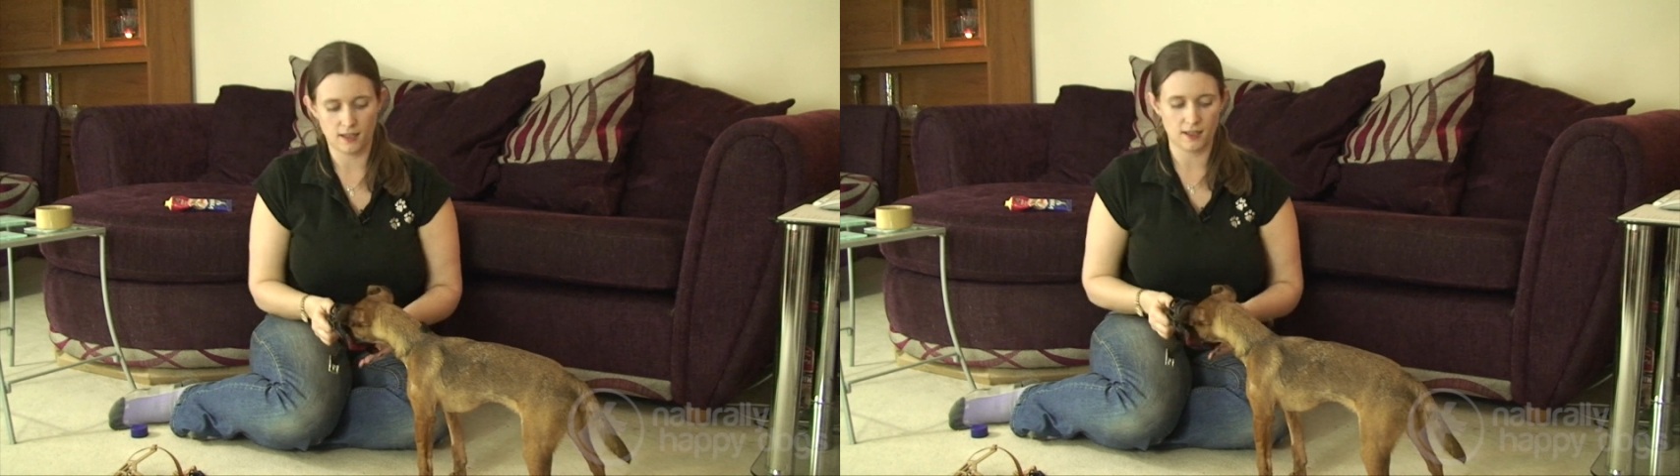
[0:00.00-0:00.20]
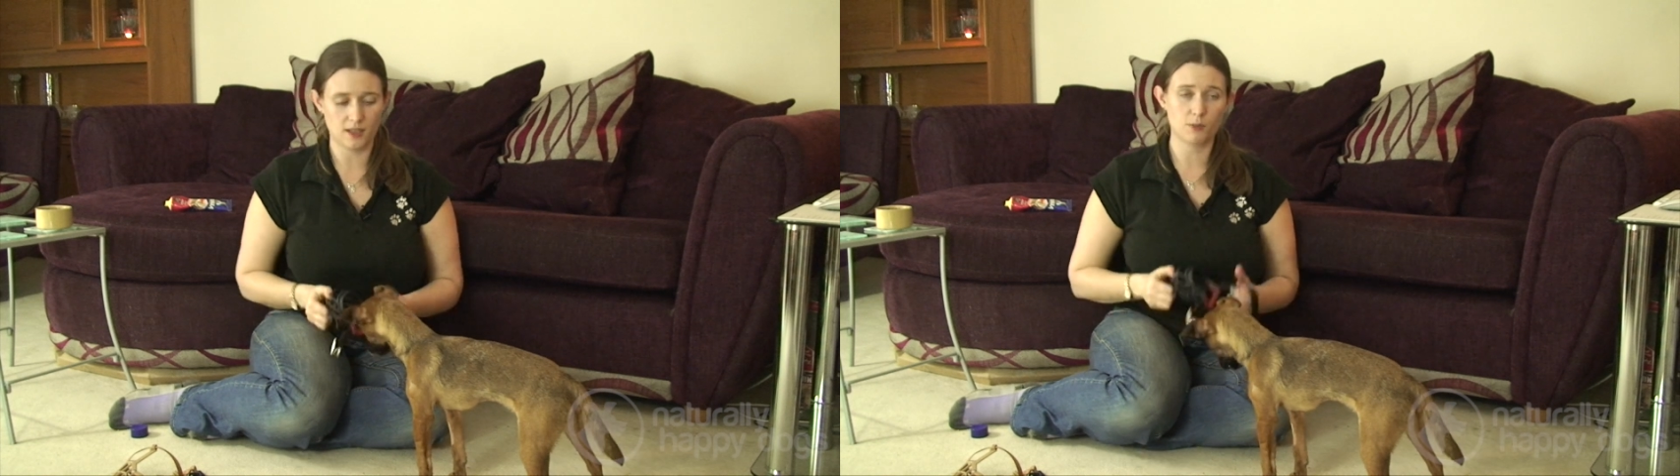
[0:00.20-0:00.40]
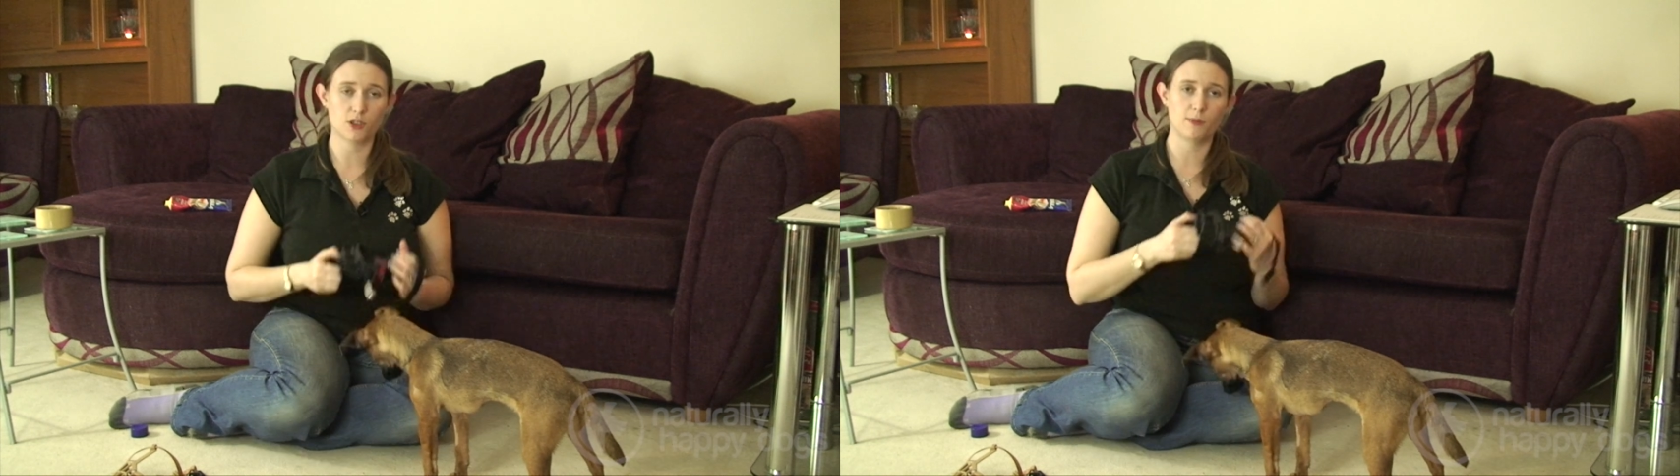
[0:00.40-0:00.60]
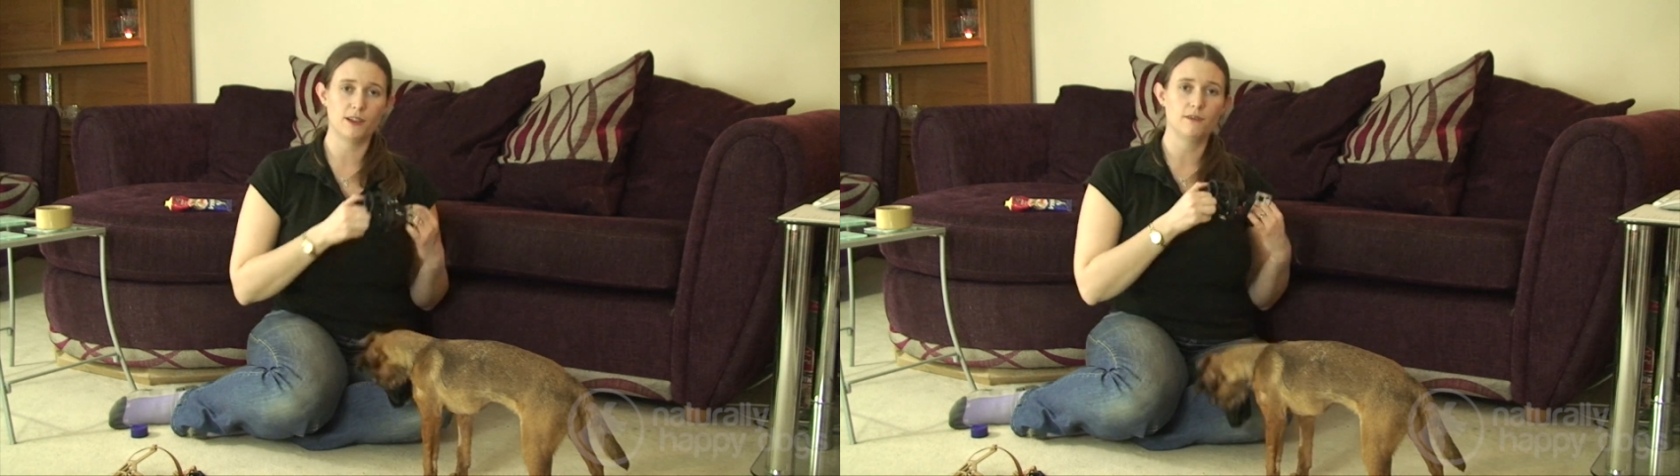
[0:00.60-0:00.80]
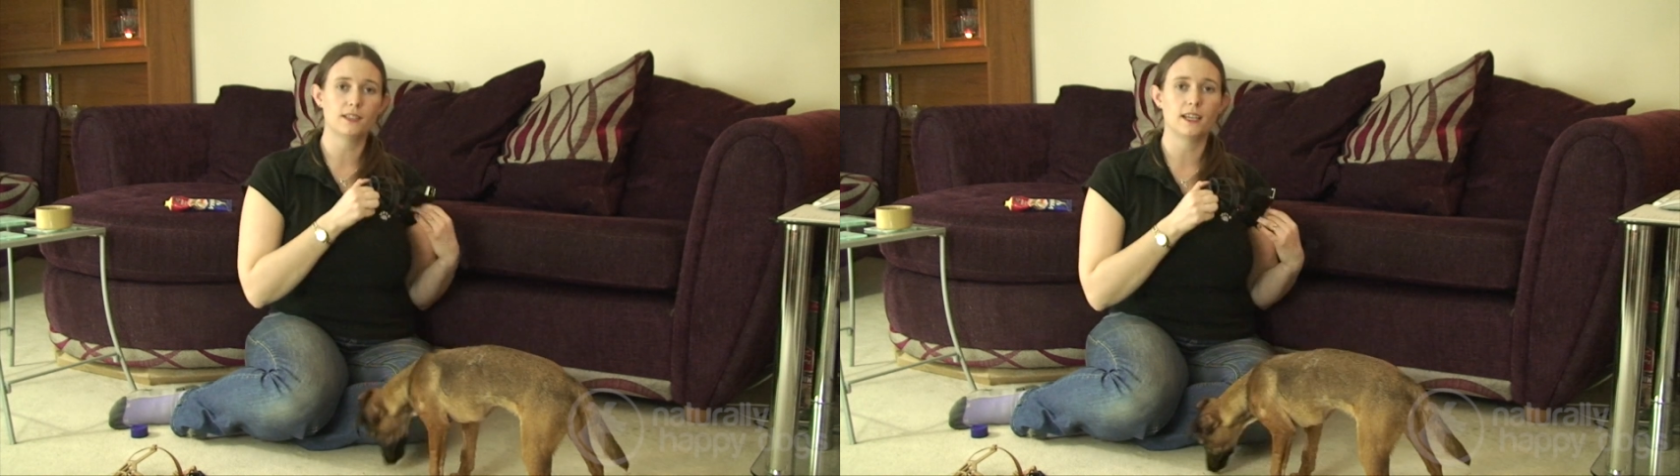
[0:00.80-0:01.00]
And then possibly
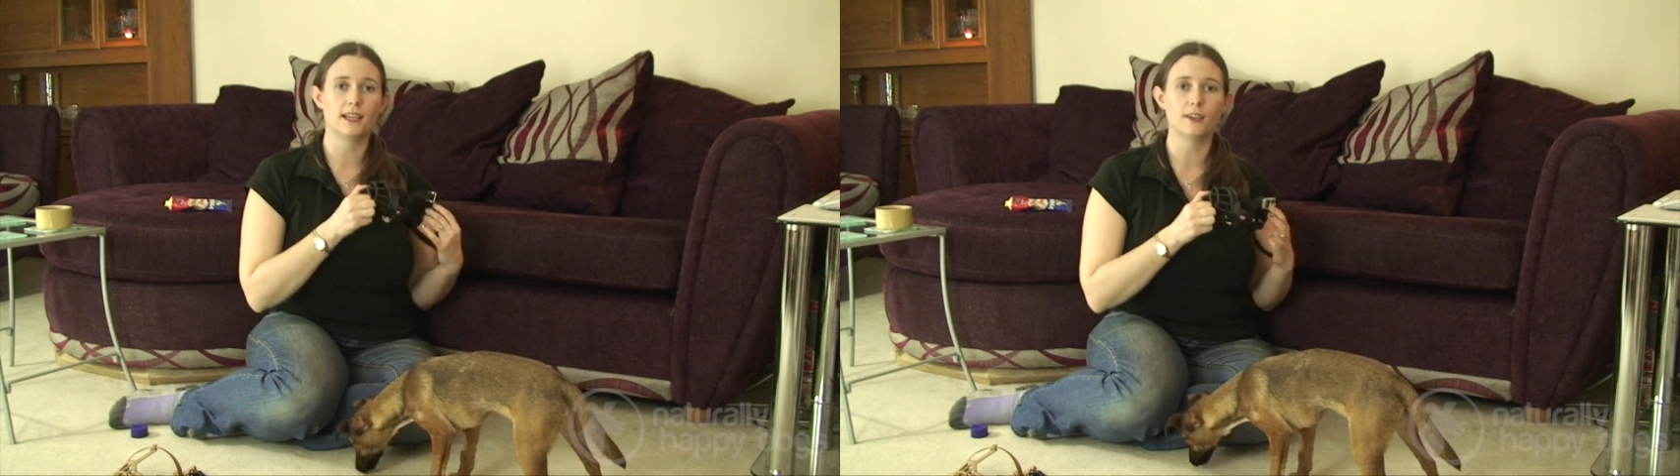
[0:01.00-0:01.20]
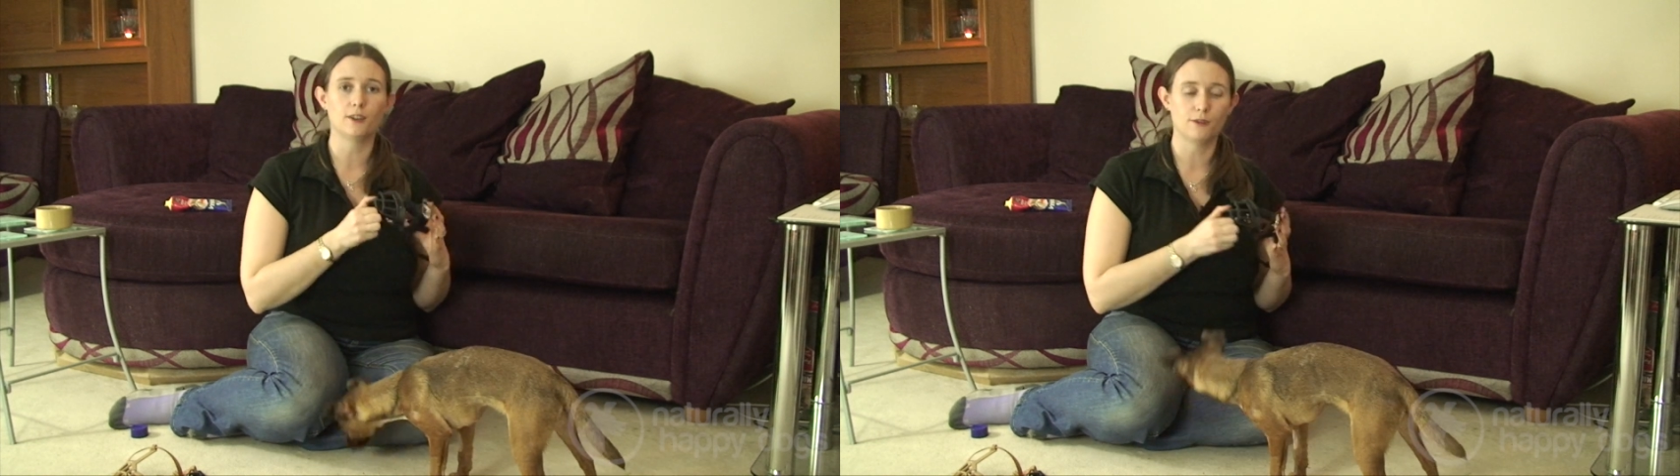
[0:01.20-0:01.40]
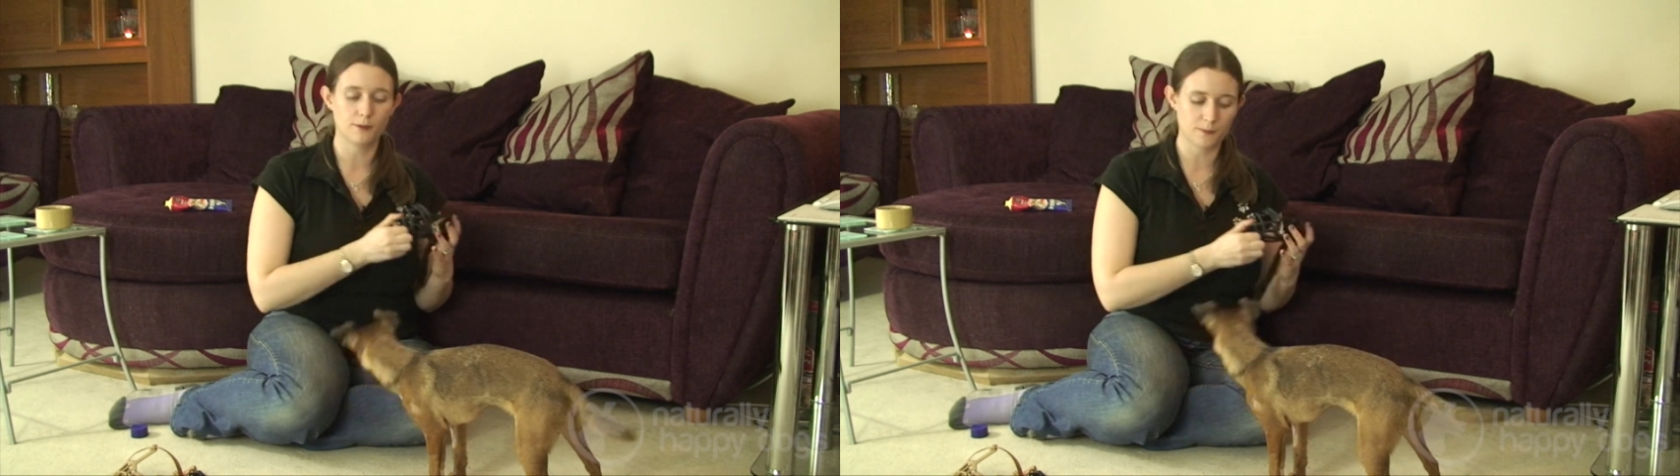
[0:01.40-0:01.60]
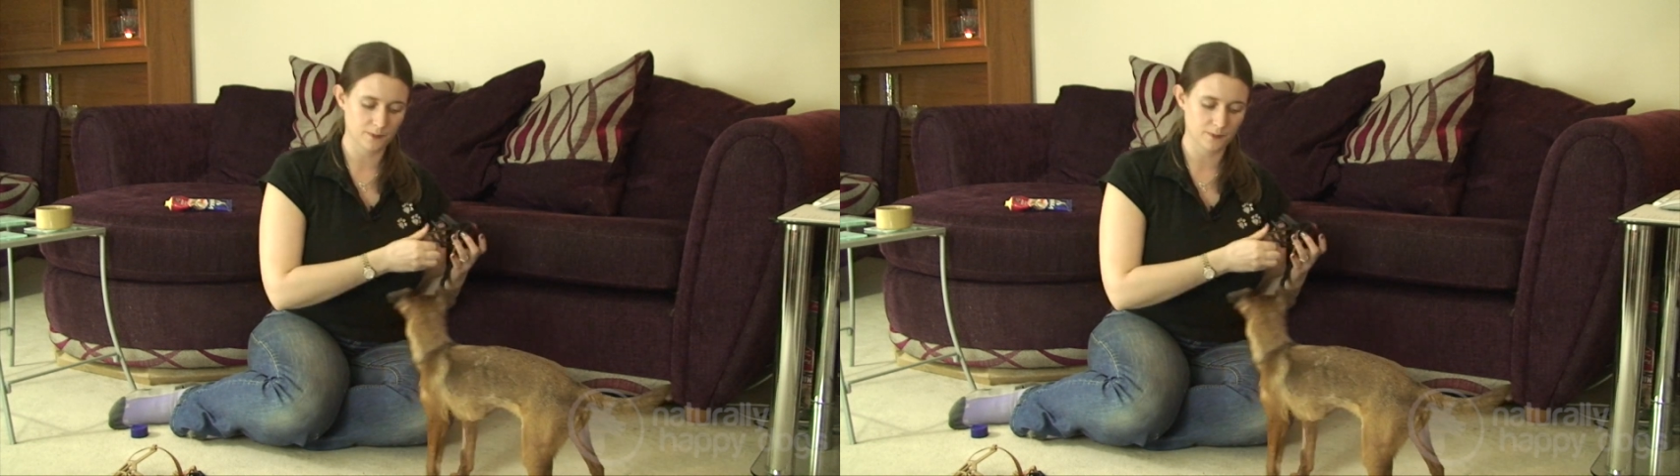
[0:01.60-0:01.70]
even take it off.